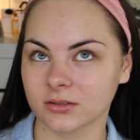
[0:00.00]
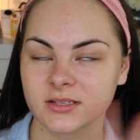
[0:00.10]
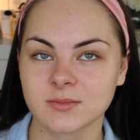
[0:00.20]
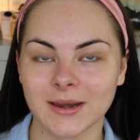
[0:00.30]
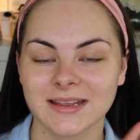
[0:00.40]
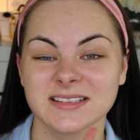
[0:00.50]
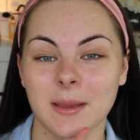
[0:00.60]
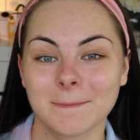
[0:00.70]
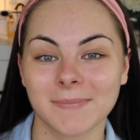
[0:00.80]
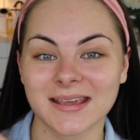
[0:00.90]
this one is
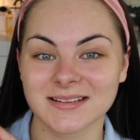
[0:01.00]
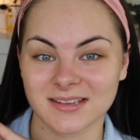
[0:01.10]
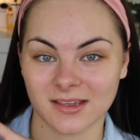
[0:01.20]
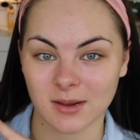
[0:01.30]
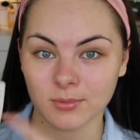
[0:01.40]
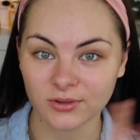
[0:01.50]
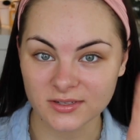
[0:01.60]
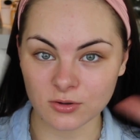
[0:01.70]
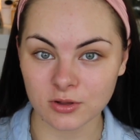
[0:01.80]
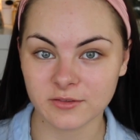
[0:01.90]
amazing, and I put
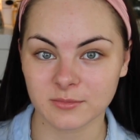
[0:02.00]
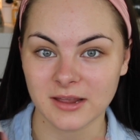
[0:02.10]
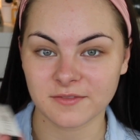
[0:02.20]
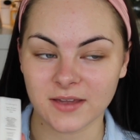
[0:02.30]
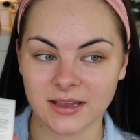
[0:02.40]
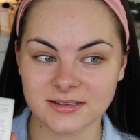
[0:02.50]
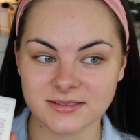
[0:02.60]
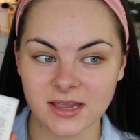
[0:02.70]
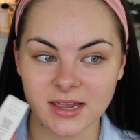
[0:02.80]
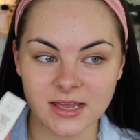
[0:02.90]
this all over my
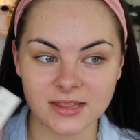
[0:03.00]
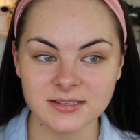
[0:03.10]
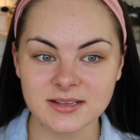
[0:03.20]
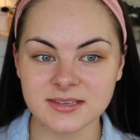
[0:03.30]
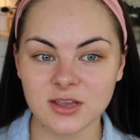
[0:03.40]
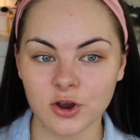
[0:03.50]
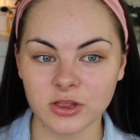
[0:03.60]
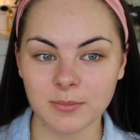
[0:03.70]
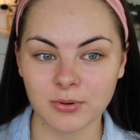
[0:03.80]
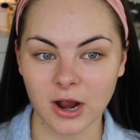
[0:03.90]
face. This is the
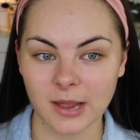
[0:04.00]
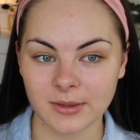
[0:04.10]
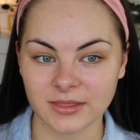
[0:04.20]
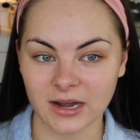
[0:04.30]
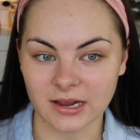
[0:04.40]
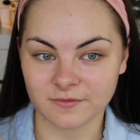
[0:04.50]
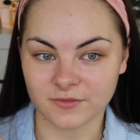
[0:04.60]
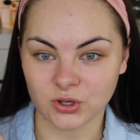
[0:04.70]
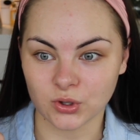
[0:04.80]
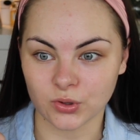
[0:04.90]
only primer that I
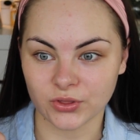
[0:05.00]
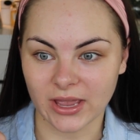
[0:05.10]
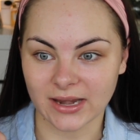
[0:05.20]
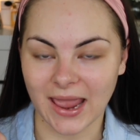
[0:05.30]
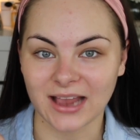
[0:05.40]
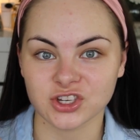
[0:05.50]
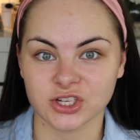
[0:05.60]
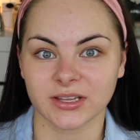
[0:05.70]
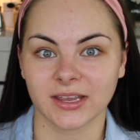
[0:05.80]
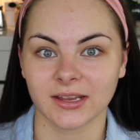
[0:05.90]
feel that
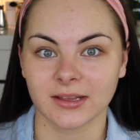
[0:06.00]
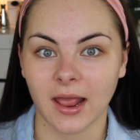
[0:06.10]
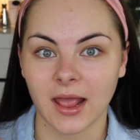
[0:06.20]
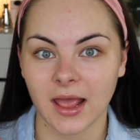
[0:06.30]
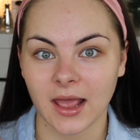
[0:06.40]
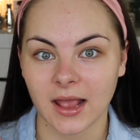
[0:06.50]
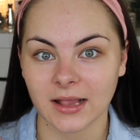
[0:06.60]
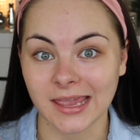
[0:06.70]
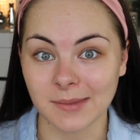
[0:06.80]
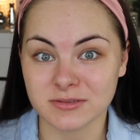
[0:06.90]
actually
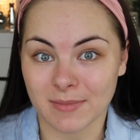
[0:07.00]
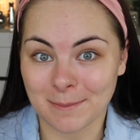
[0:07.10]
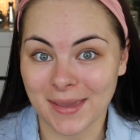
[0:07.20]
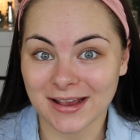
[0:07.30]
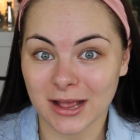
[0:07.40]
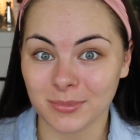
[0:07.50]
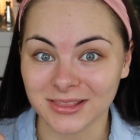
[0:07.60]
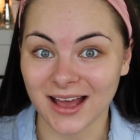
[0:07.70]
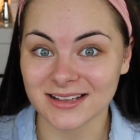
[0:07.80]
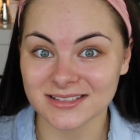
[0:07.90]
keeps my makeup
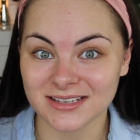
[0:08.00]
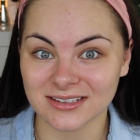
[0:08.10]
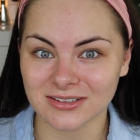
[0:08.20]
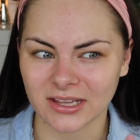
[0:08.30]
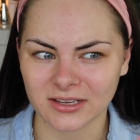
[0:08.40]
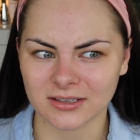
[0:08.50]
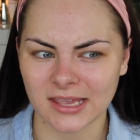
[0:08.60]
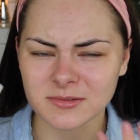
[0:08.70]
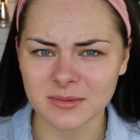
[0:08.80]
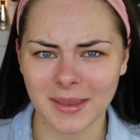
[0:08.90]
lasting, like
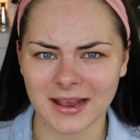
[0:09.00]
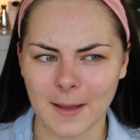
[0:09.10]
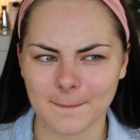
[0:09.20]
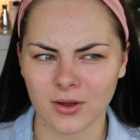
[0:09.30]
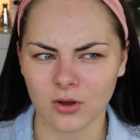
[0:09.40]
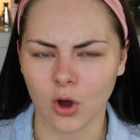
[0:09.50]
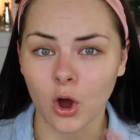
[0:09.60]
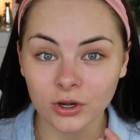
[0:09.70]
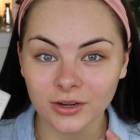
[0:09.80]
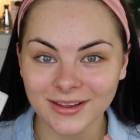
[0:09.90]
keeps my makeup
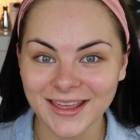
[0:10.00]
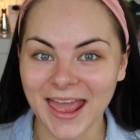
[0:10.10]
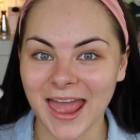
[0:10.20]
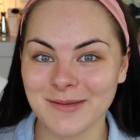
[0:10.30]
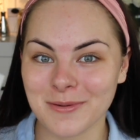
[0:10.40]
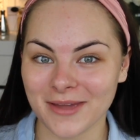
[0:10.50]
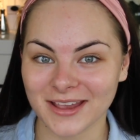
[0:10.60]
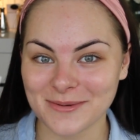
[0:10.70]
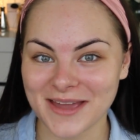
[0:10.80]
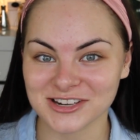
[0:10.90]
on, and my
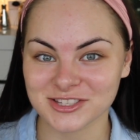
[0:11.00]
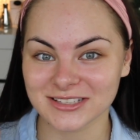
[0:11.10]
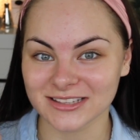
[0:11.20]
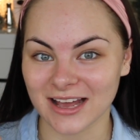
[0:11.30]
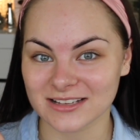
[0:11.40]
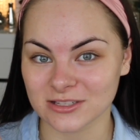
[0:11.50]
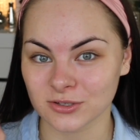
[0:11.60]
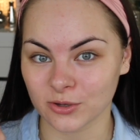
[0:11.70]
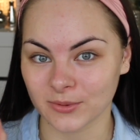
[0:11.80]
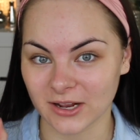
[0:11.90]
makeup actually lasts
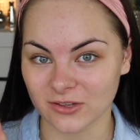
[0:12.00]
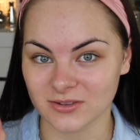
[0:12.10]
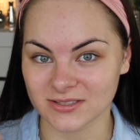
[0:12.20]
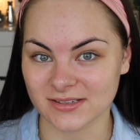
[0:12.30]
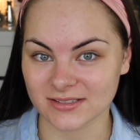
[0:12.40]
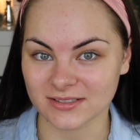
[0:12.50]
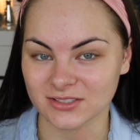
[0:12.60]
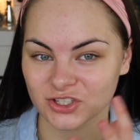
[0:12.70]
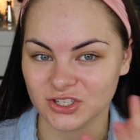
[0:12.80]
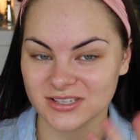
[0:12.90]
longer when I use this
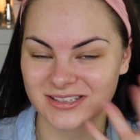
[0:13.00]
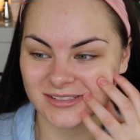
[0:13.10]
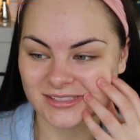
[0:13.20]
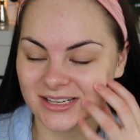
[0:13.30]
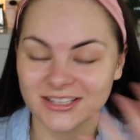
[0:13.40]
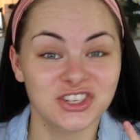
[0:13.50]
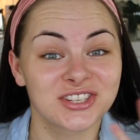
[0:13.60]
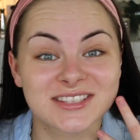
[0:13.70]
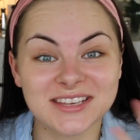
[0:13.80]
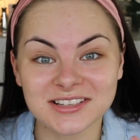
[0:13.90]
because it just
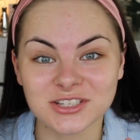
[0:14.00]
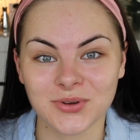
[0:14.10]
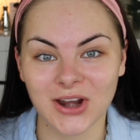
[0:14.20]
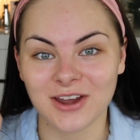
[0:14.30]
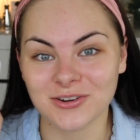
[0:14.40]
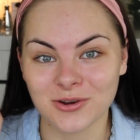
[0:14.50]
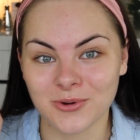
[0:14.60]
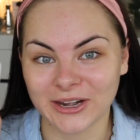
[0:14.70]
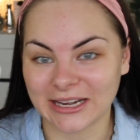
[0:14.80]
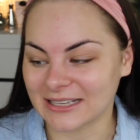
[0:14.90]
sticks to it. I don't know
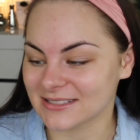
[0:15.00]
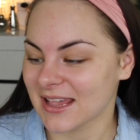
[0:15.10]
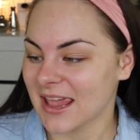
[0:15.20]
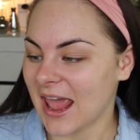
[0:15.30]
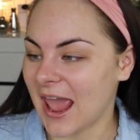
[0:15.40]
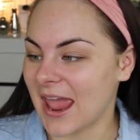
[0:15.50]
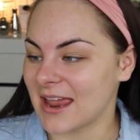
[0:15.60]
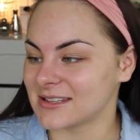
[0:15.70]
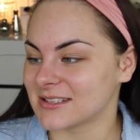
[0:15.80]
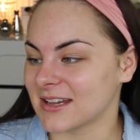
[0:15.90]
what it is,
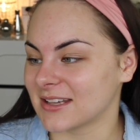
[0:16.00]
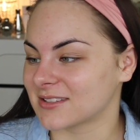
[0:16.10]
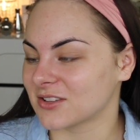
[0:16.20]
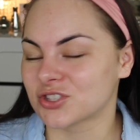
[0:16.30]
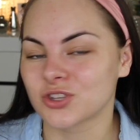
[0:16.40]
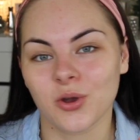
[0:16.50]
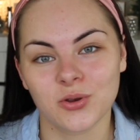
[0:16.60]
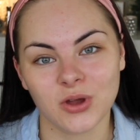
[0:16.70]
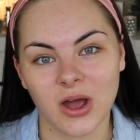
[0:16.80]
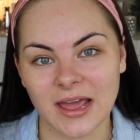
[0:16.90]
and it's
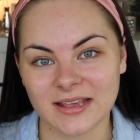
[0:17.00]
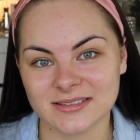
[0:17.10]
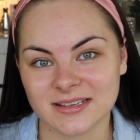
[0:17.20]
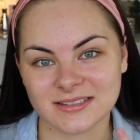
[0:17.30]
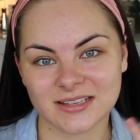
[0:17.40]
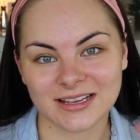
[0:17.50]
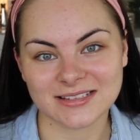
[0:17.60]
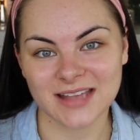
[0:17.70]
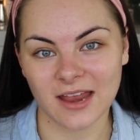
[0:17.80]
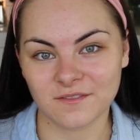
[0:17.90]
so nice. It's like a
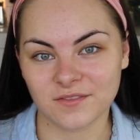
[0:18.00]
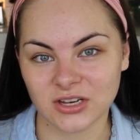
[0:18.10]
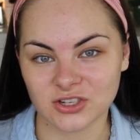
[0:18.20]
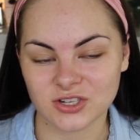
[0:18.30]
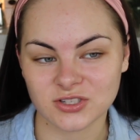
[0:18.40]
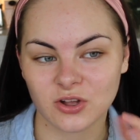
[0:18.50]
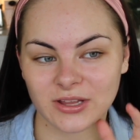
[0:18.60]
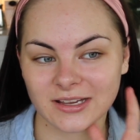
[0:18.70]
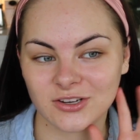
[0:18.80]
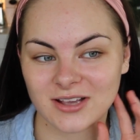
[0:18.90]
satin finish. It's got
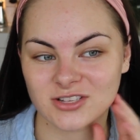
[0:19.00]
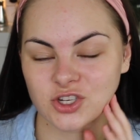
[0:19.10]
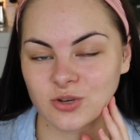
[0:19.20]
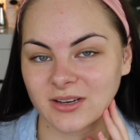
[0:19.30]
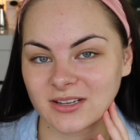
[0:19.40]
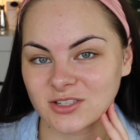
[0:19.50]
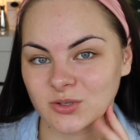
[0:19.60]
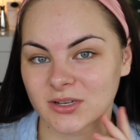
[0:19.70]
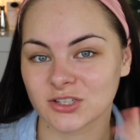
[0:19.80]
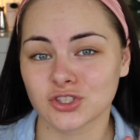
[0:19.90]
like a nice dewiness
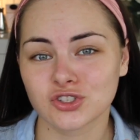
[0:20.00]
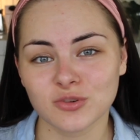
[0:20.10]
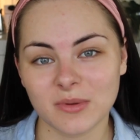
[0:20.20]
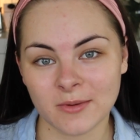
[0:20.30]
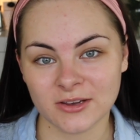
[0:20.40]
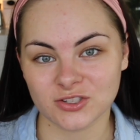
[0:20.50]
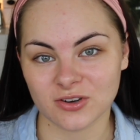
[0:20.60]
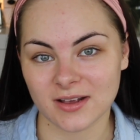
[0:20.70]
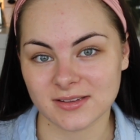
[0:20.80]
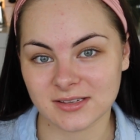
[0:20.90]
to it. It's super
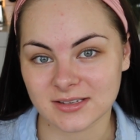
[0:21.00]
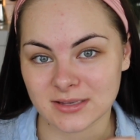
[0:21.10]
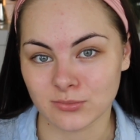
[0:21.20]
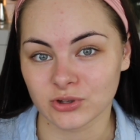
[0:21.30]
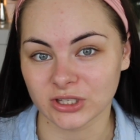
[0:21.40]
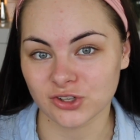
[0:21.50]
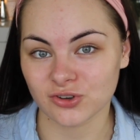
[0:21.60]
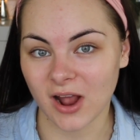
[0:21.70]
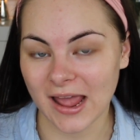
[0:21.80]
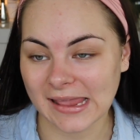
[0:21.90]
moisturizing because I'm really
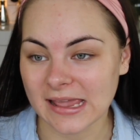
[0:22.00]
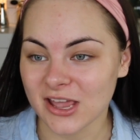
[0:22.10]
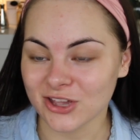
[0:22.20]
dry.